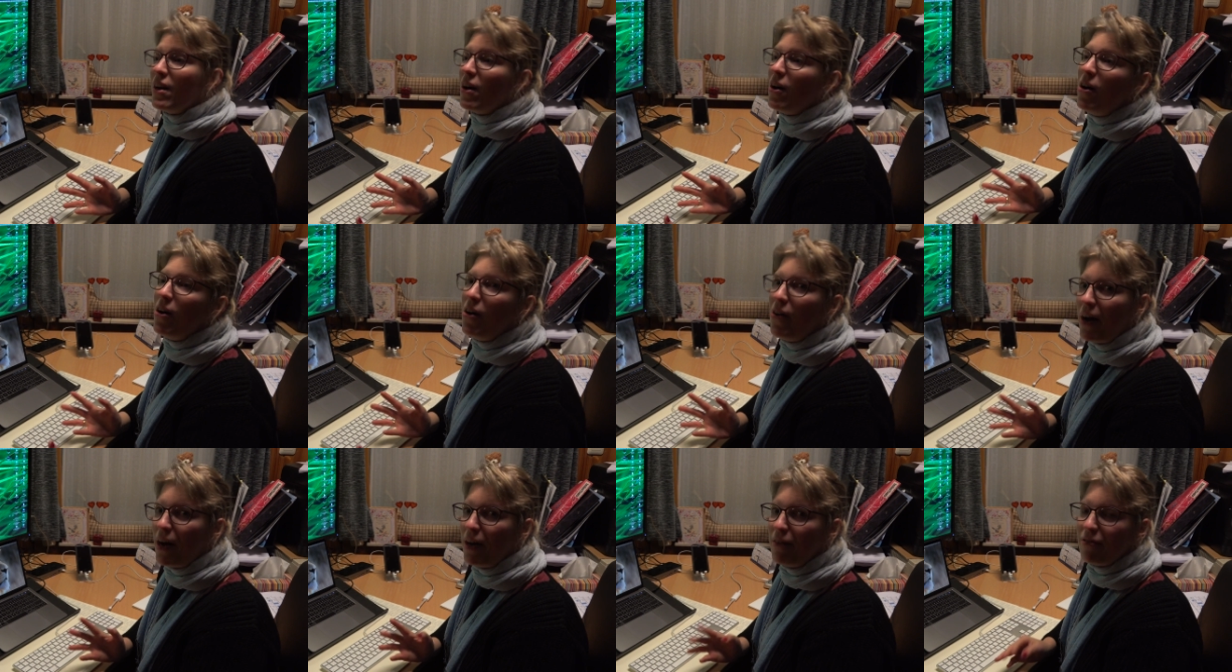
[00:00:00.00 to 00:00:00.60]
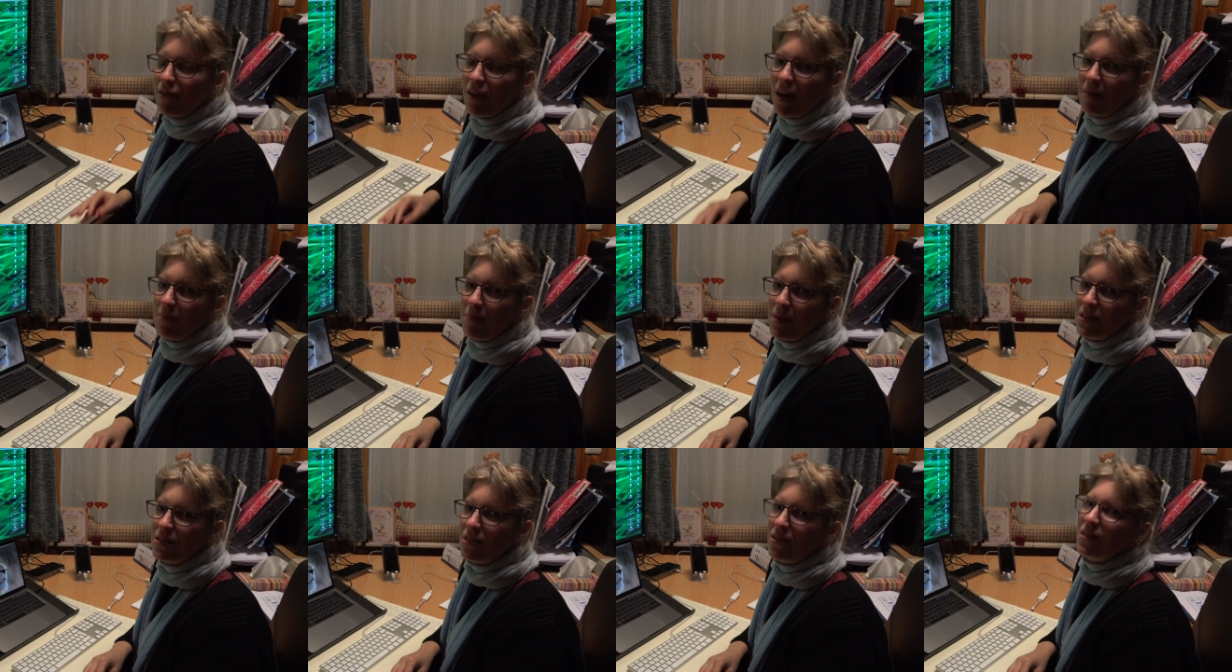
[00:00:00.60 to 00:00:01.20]
Oh, I forgot
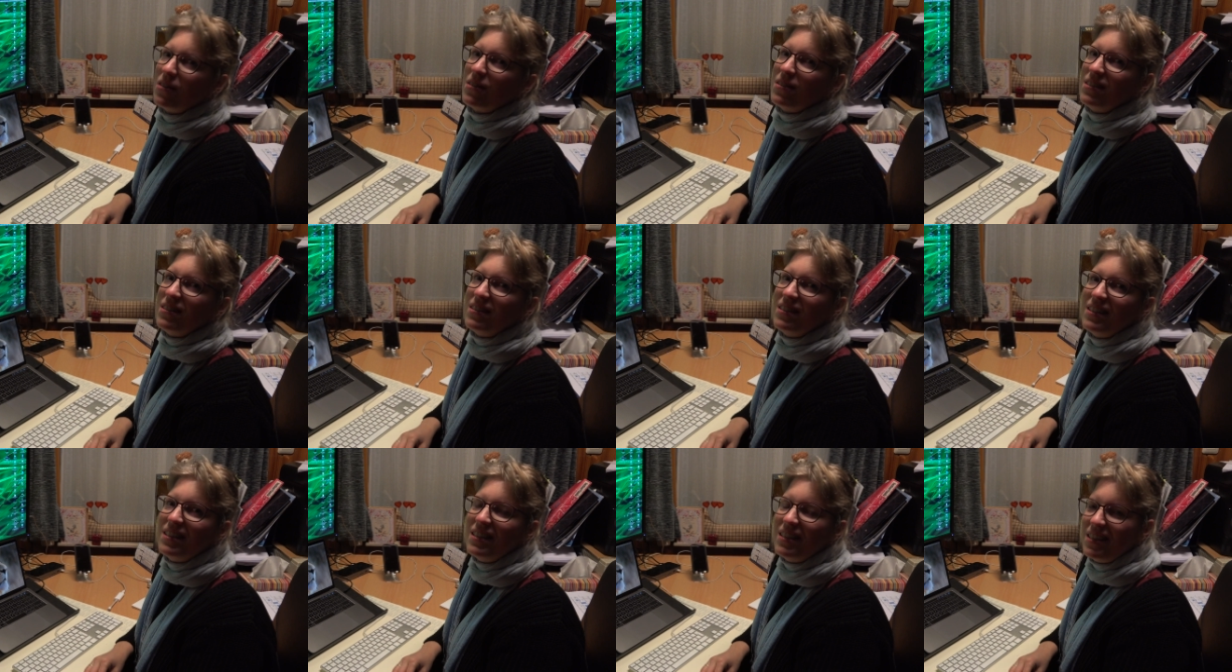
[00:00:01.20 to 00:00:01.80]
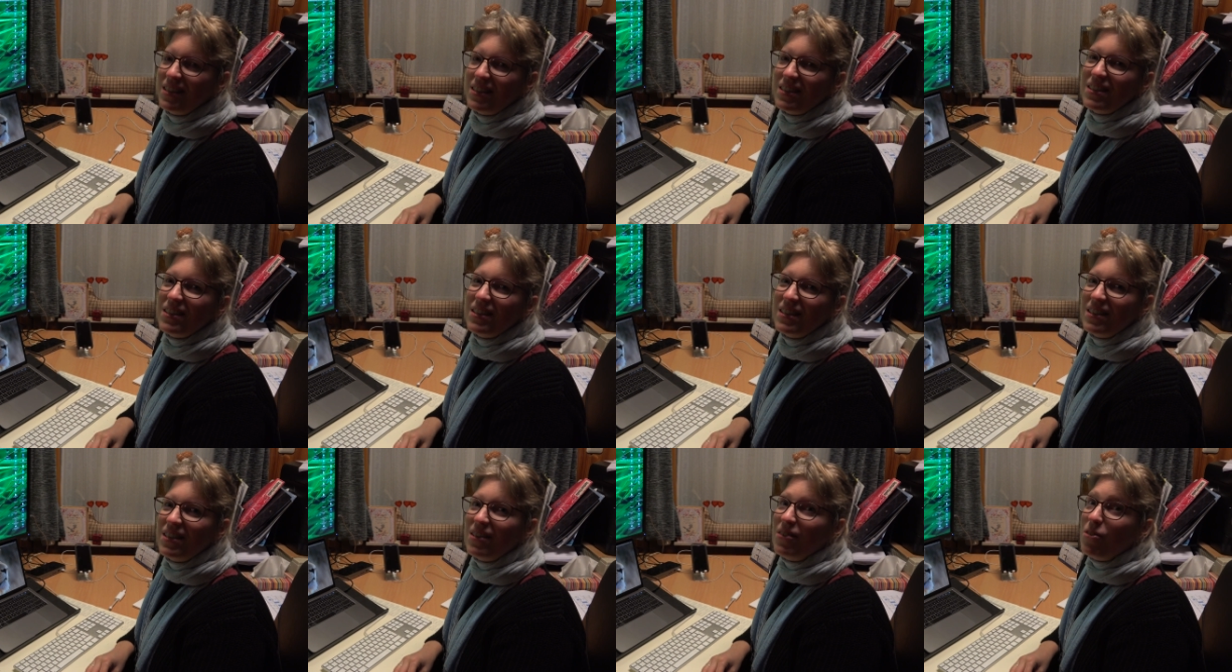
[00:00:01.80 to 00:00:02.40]
my dongle
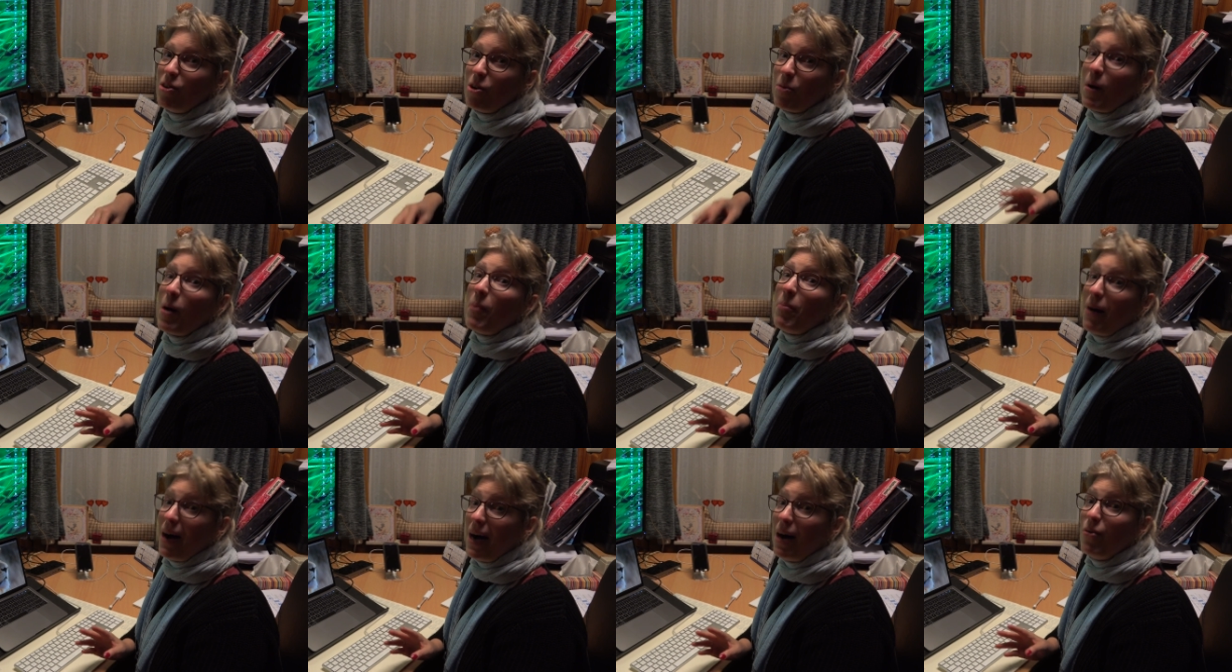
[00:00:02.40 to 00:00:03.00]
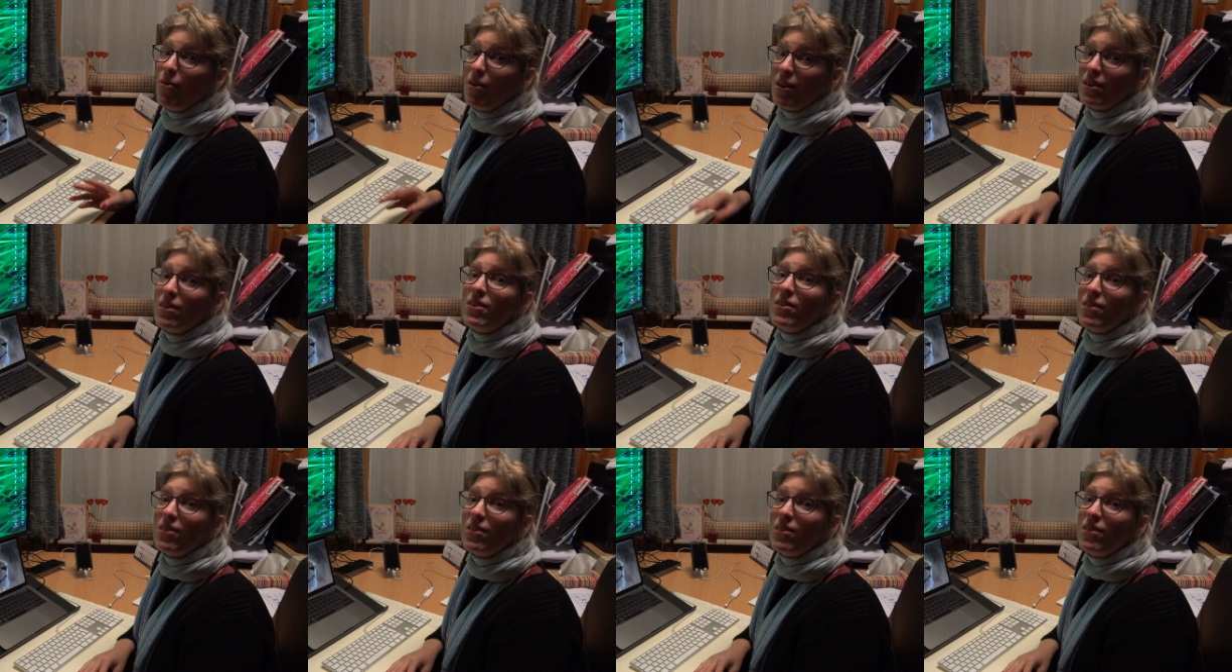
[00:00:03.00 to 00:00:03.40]
or my power.